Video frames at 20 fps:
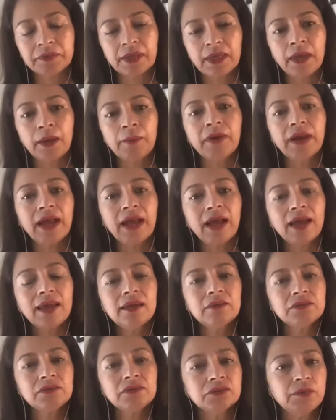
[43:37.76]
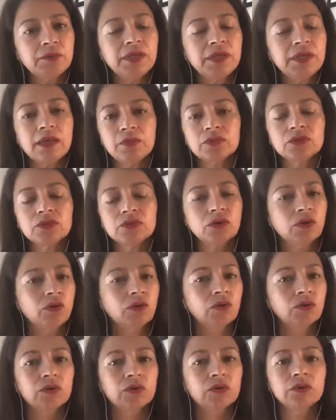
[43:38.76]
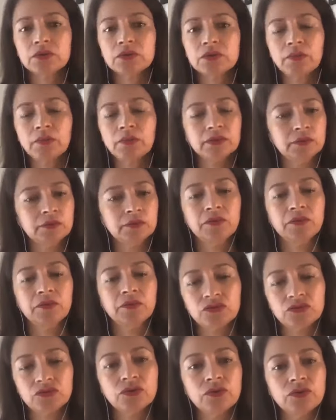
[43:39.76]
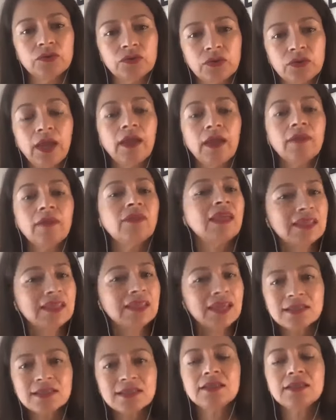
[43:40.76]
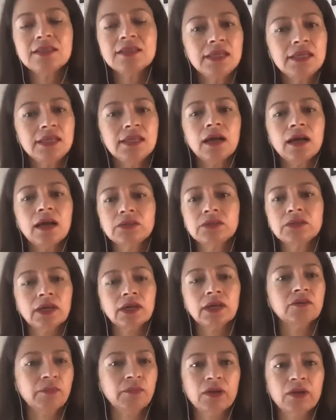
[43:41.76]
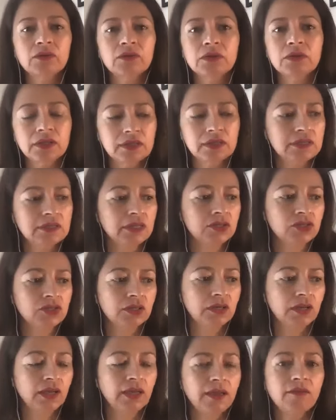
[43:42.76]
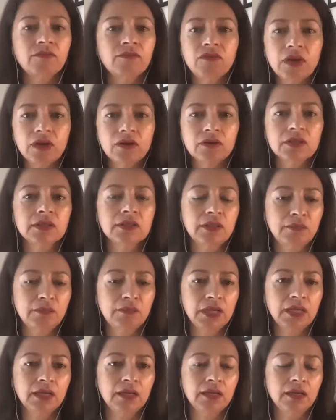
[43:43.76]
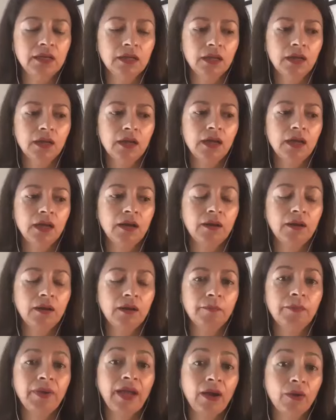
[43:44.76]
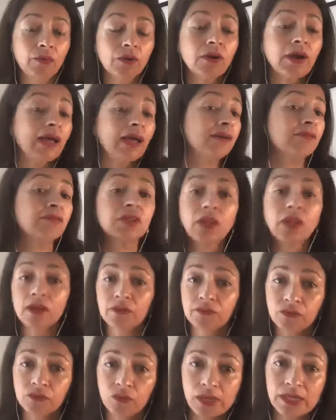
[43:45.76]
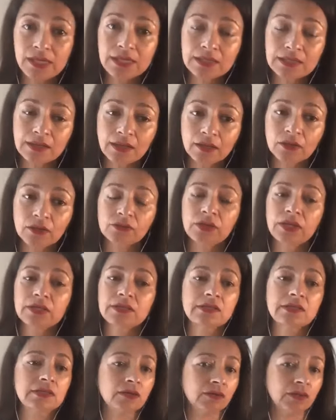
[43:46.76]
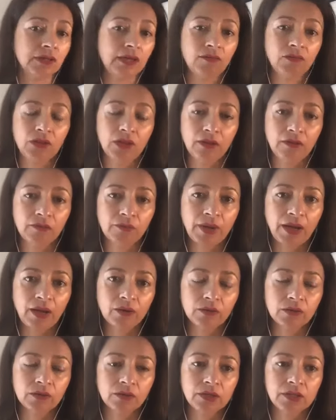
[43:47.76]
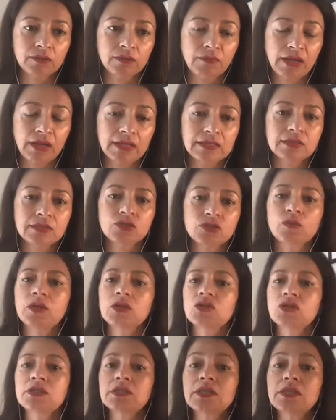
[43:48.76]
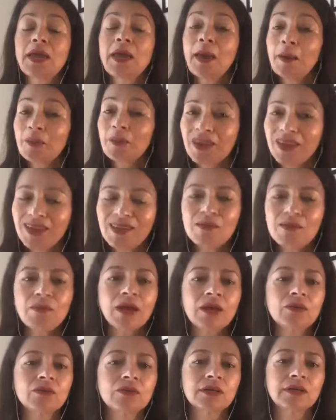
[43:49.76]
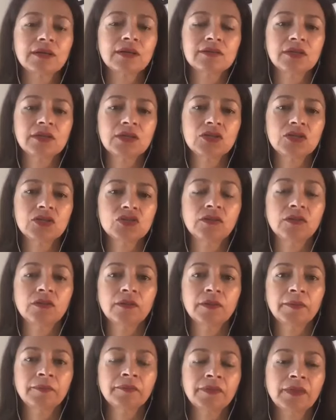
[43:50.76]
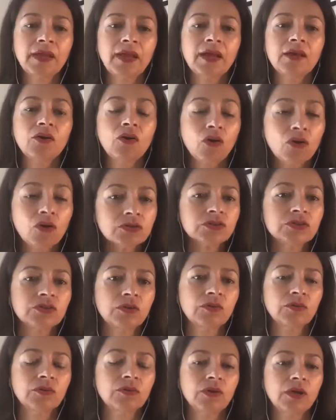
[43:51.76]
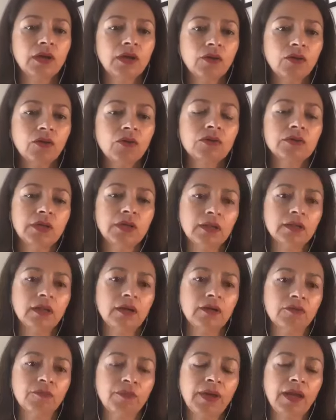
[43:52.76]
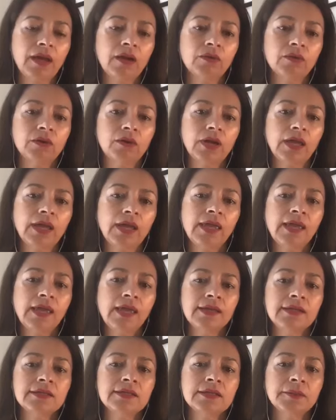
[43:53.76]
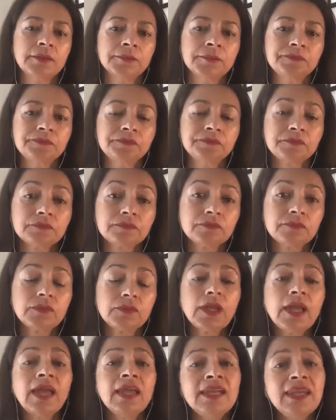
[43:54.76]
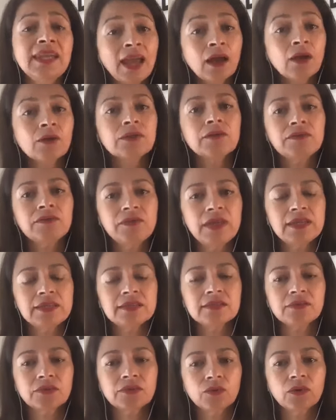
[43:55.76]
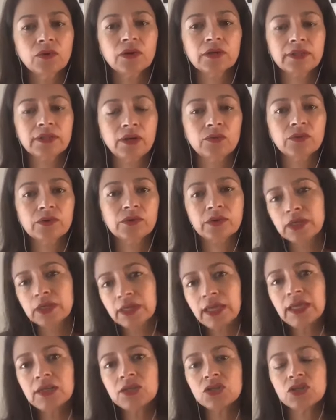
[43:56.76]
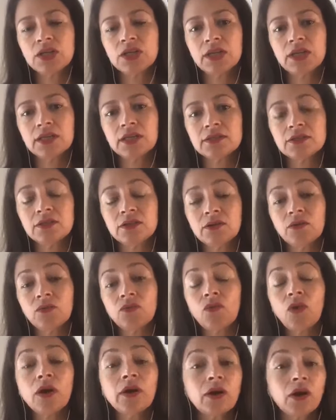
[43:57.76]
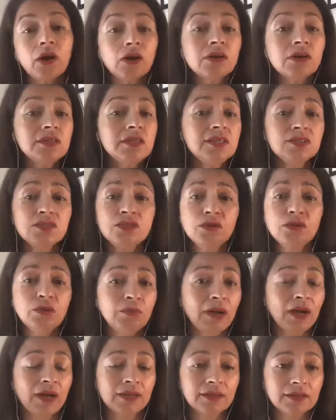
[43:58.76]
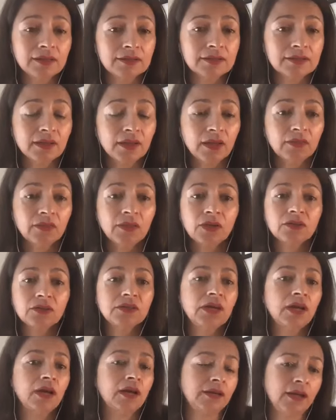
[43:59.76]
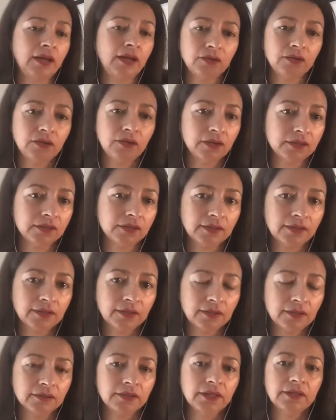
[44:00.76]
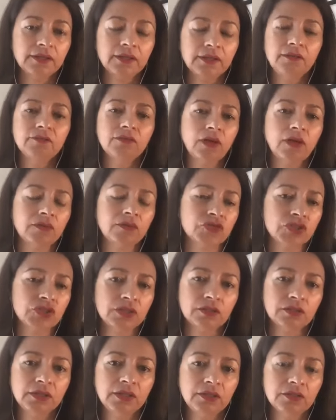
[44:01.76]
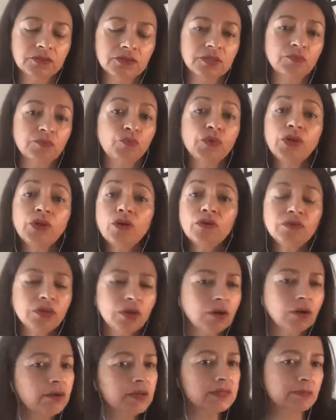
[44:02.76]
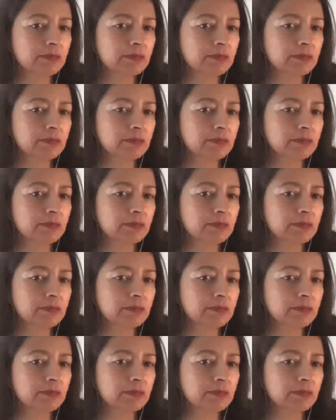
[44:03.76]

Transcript: But I have to be able to hold those multiple truths that, yes, indeed, outside of my organization, I have very limited power. I have a lot of voice. I don't necessarily have a lot of power in many situations, but in my organization, I also hold a lot of power. And now the phase of the work that we're engaged in is, you know, what are these new models that are non-hierarchical, that involve shared leadership? We don't know as